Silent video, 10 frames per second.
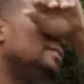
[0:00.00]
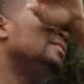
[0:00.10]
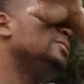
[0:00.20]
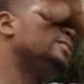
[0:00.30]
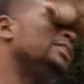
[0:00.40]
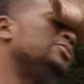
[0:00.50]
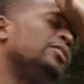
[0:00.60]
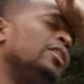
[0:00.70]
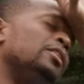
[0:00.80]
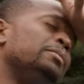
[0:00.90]
Who takes you
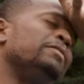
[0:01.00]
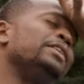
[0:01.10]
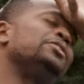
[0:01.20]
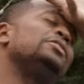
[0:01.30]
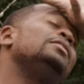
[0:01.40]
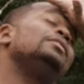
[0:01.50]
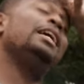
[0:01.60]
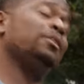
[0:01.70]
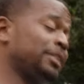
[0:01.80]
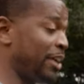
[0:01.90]
on awesome adventures and is
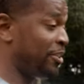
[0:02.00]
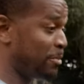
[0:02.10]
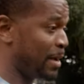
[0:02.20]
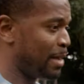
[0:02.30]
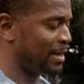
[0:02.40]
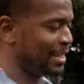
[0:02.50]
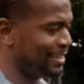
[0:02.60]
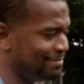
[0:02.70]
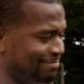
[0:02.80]
now scaring your baby.